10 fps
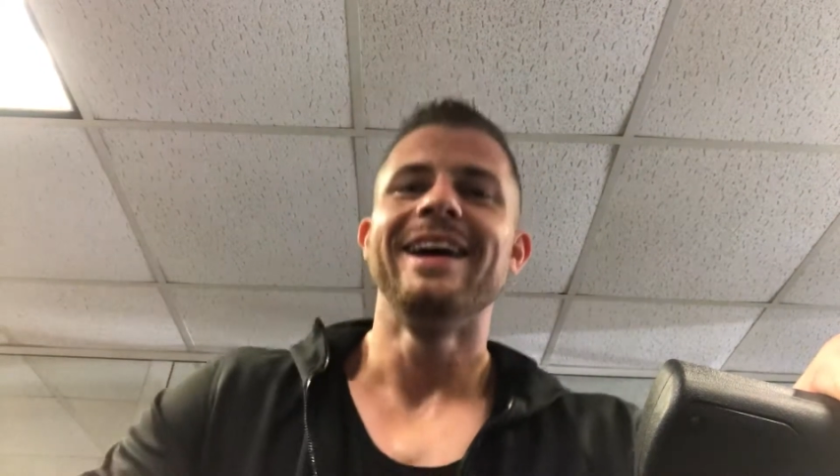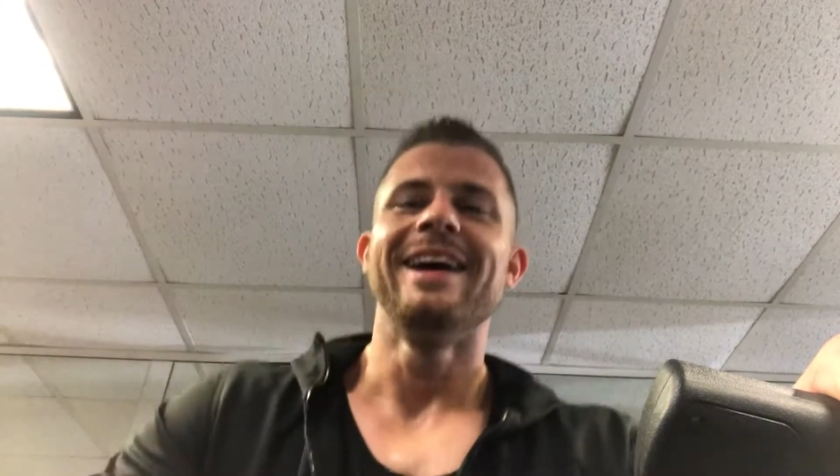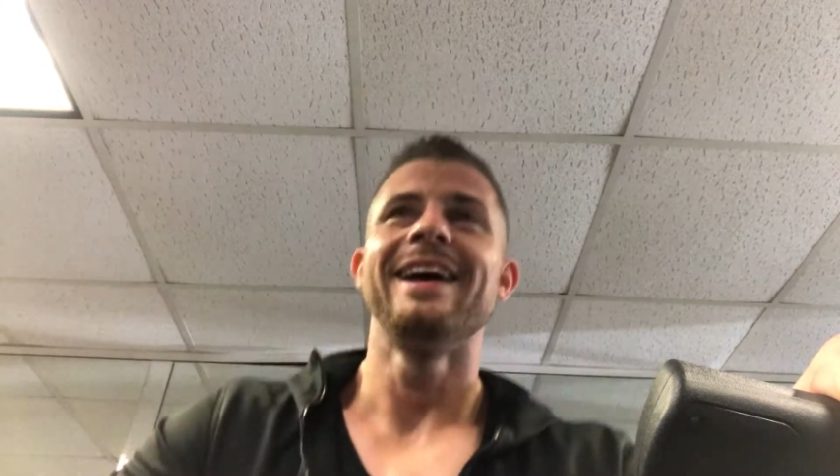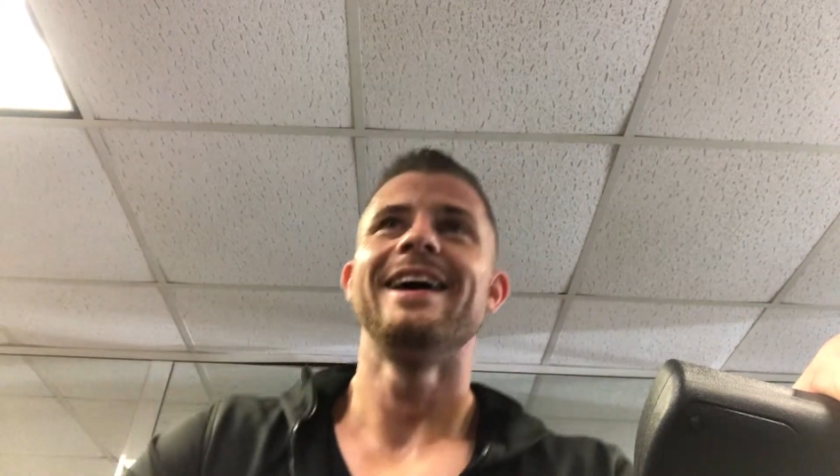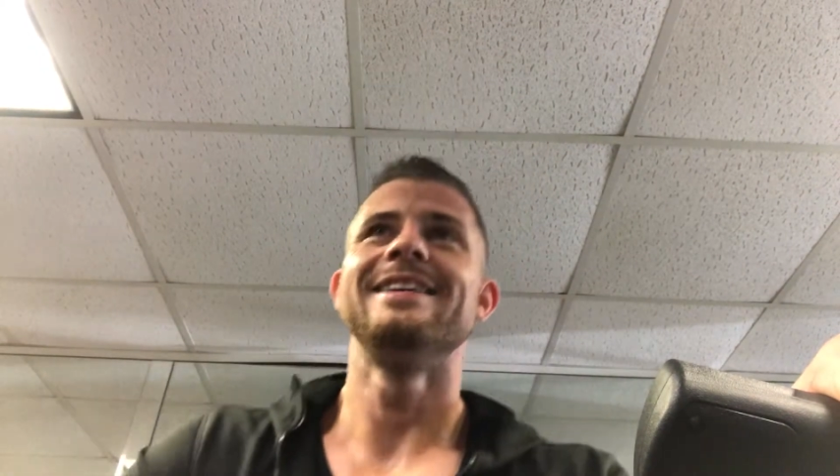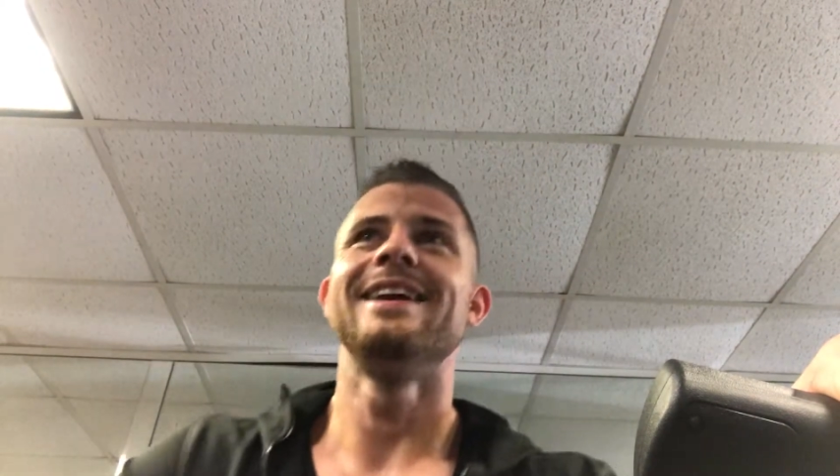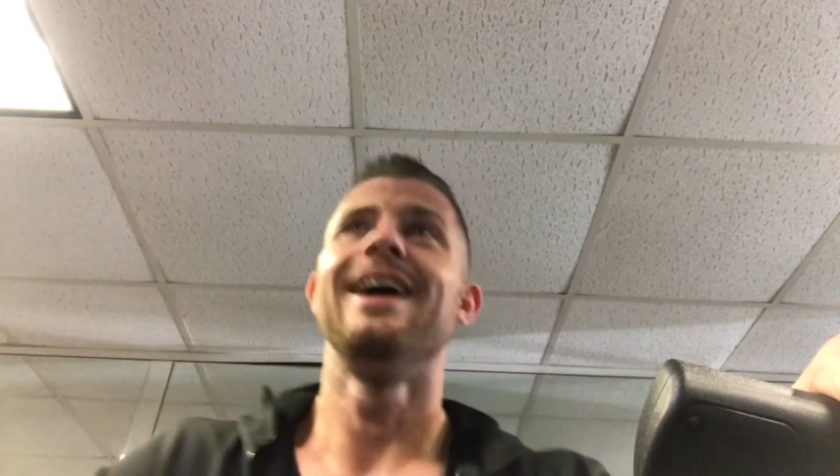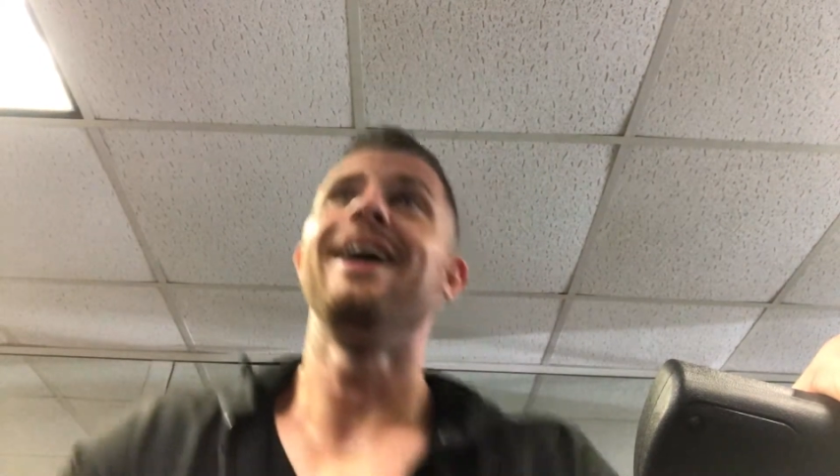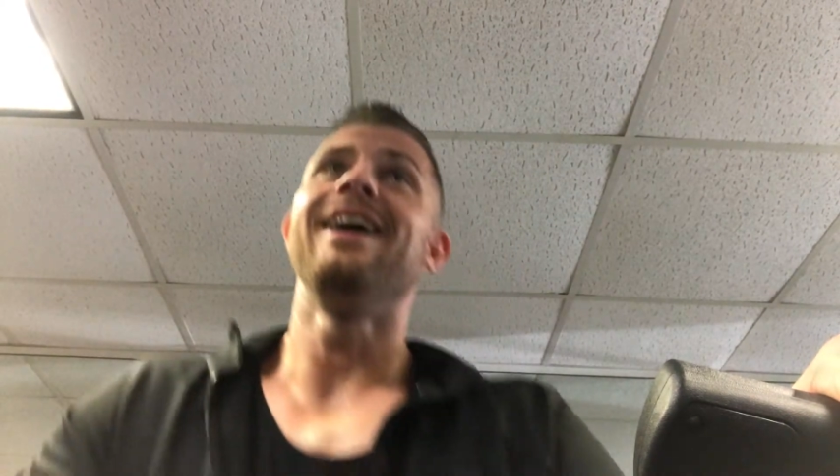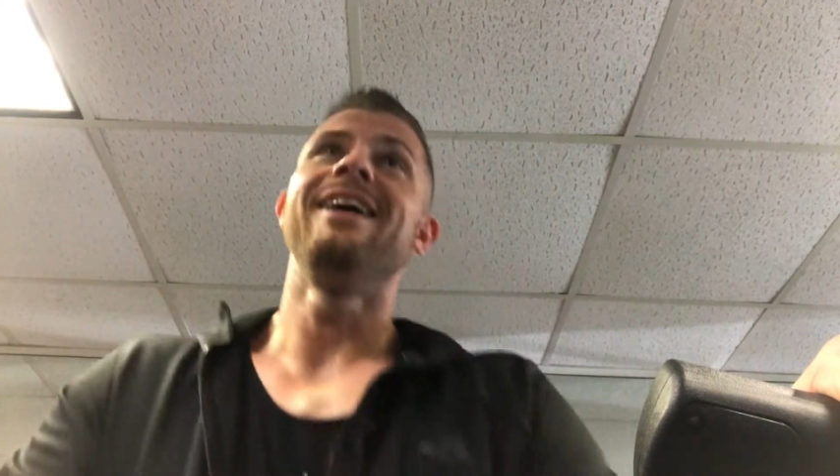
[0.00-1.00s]
And
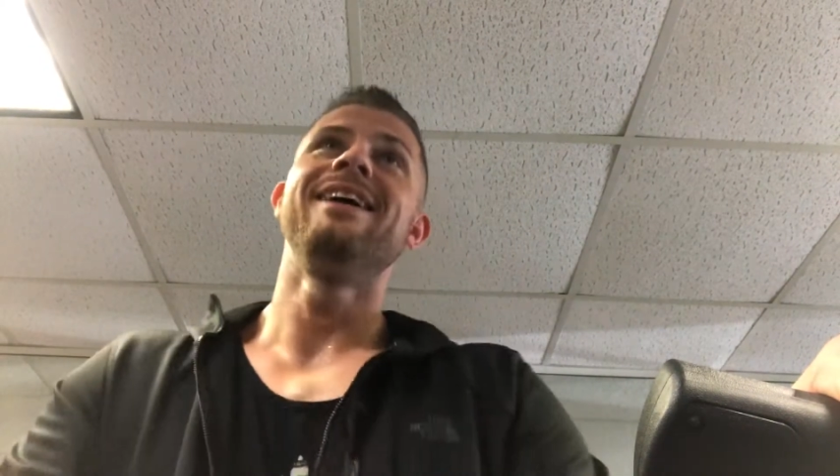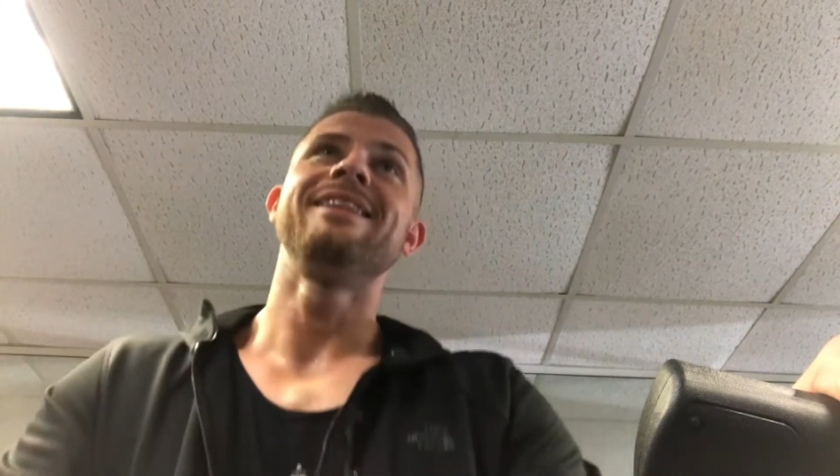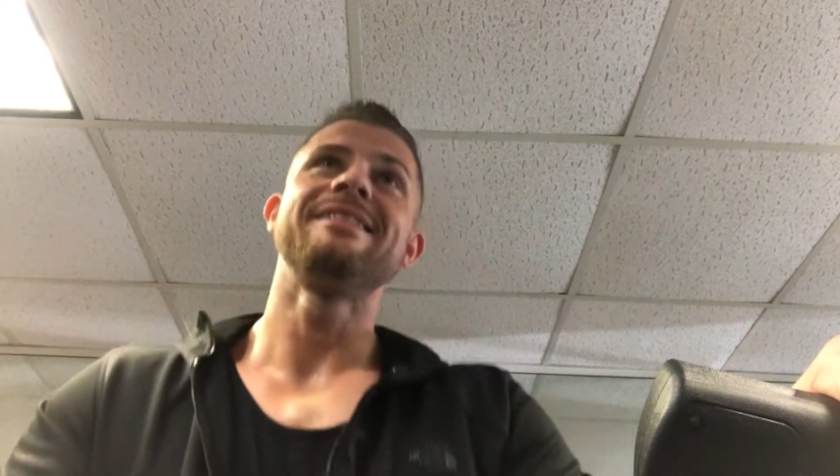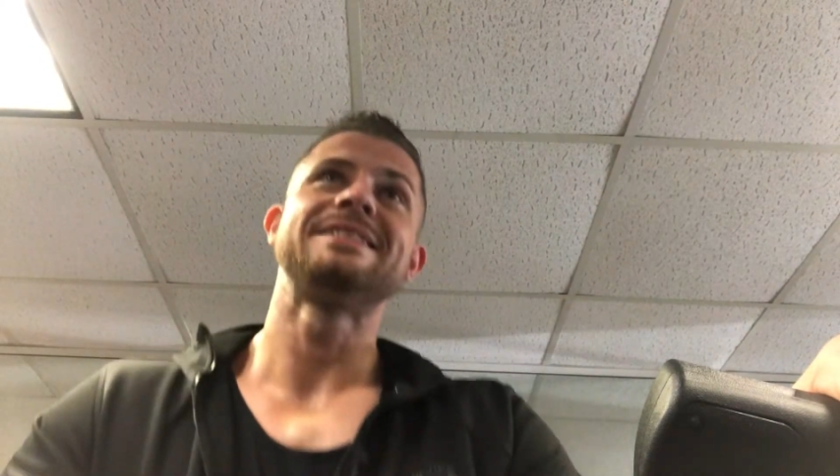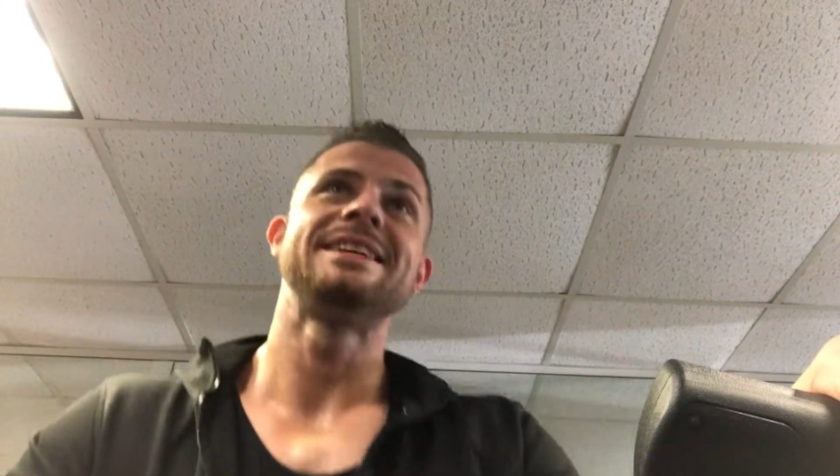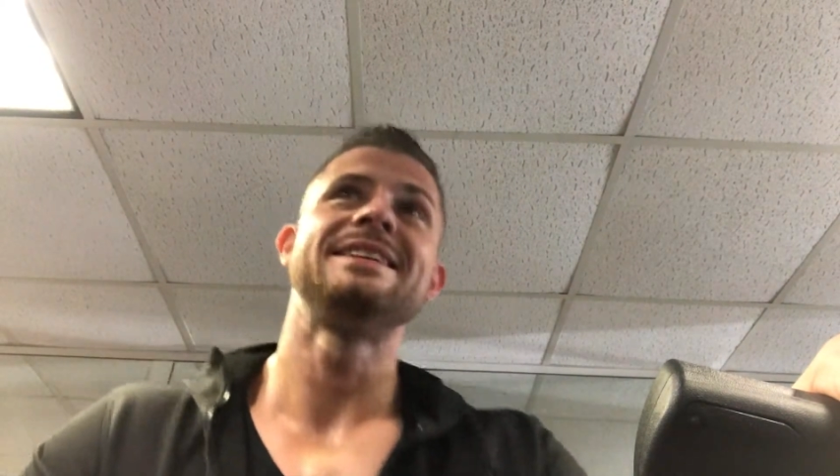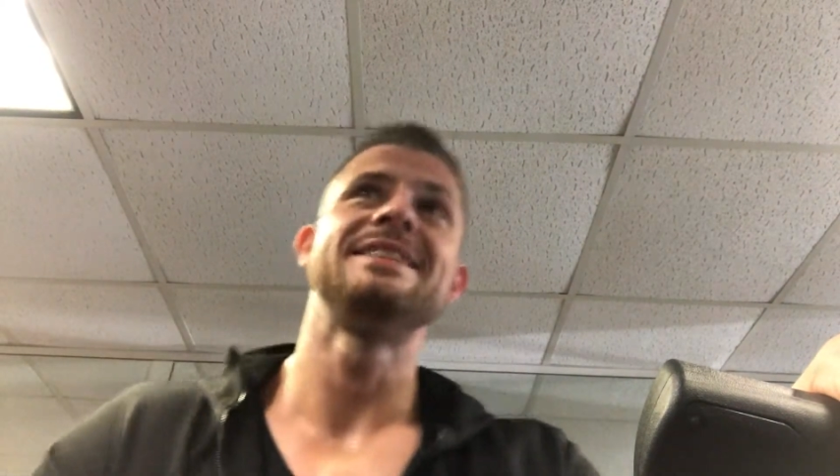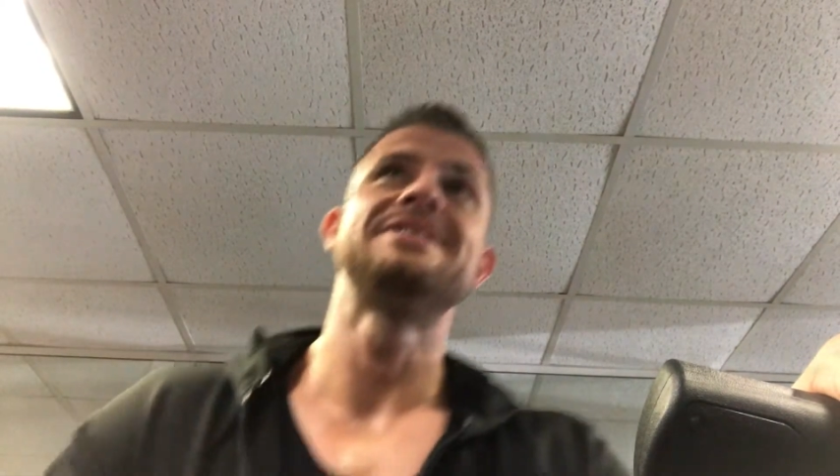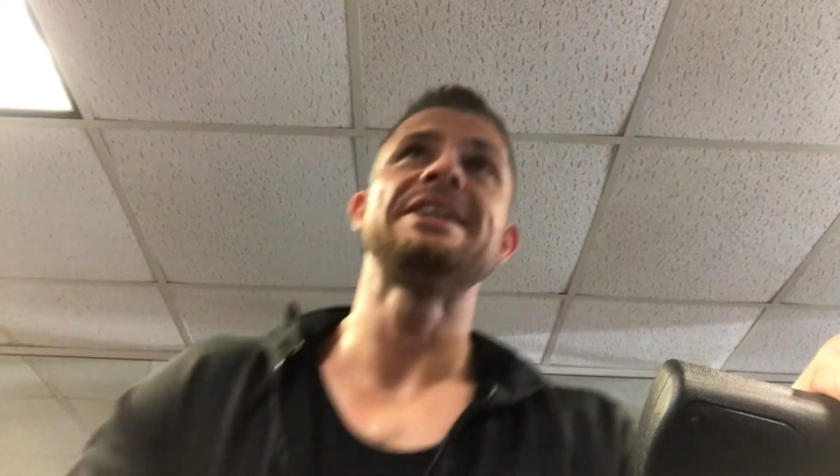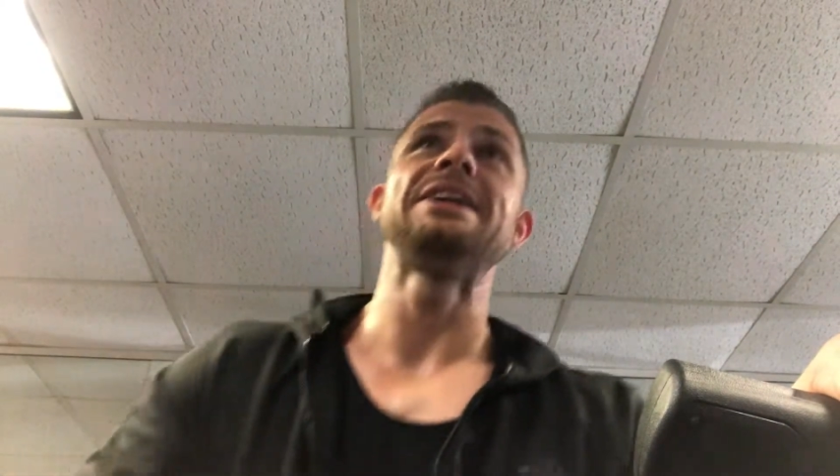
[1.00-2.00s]
that was the end of
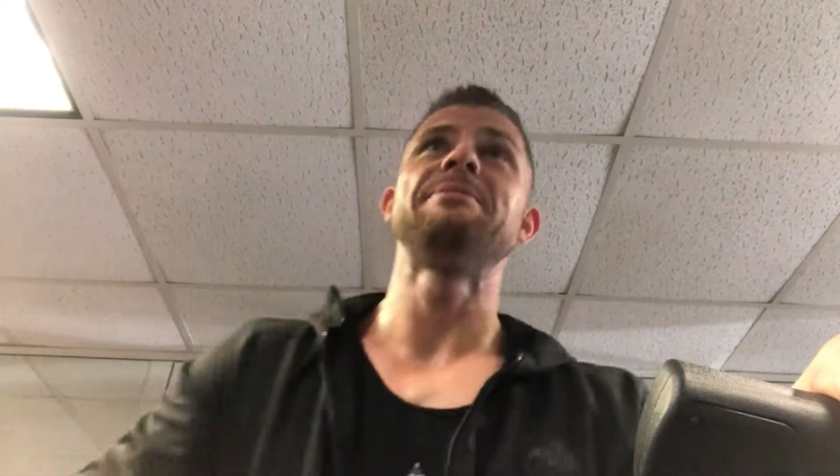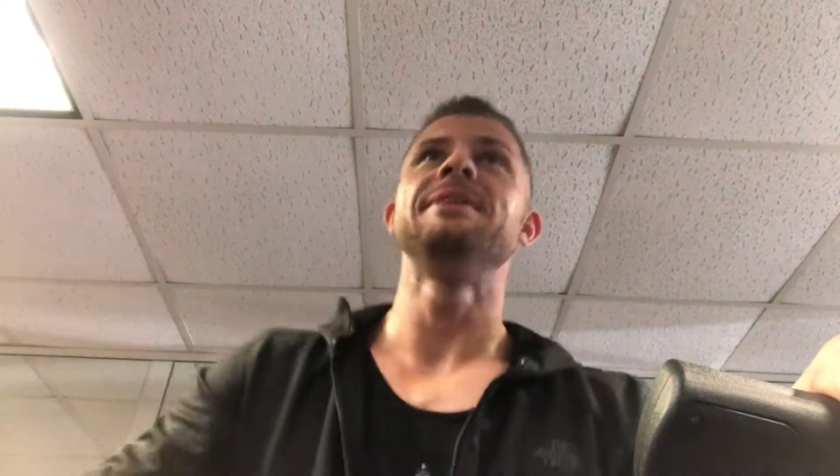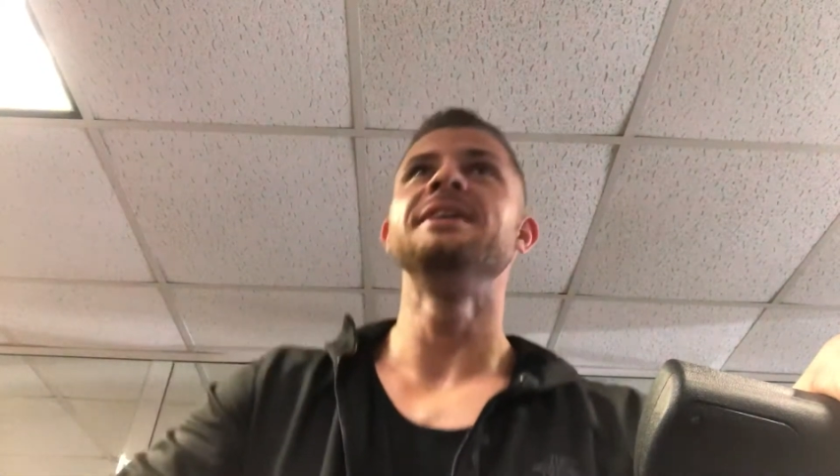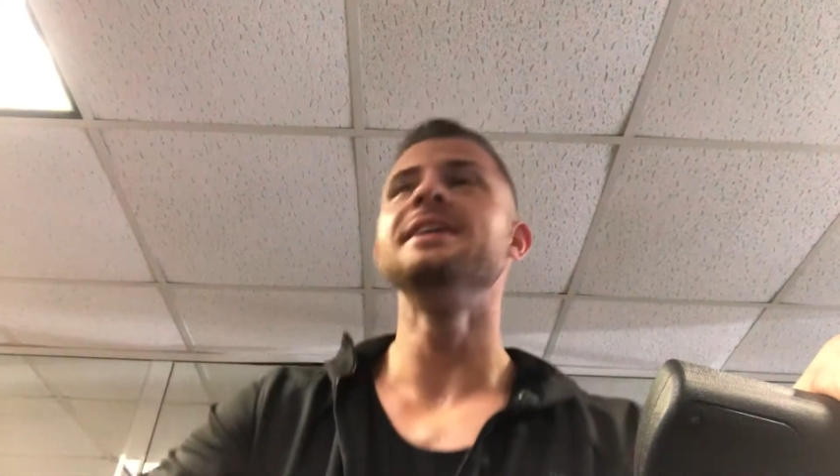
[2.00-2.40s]
the dream.